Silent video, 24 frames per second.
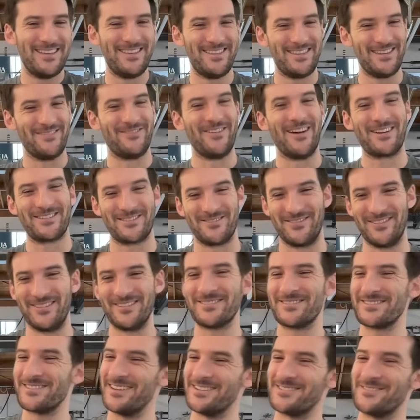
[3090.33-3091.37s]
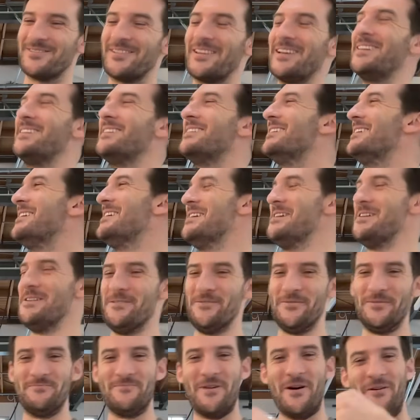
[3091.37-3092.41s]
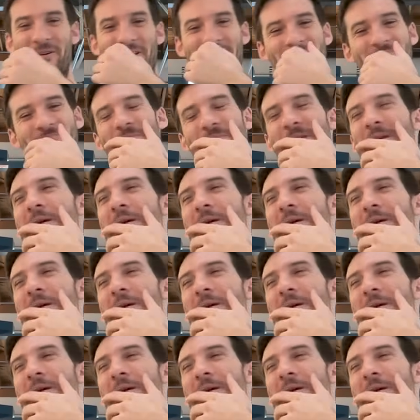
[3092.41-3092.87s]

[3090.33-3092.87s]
effects of this as of late with Boeing.